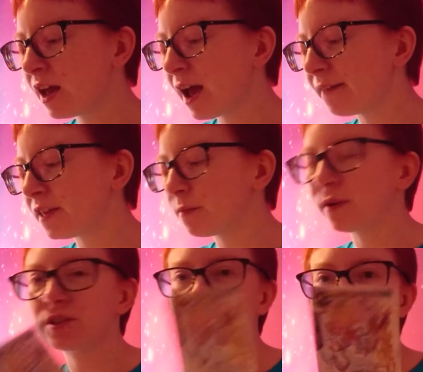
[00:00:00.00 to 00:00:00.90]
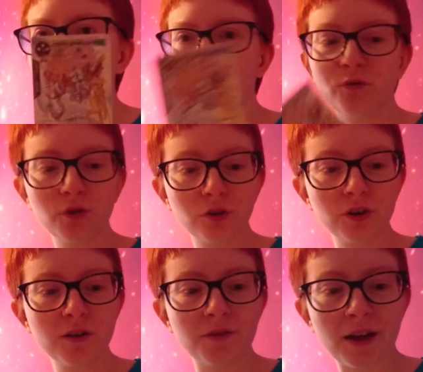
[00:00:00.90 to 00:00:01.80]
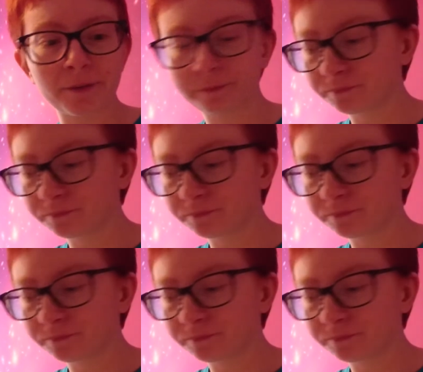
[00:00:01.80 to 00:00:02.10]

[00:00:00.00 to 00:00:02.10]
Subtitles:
handy spirit to have. So we've got 3 of that.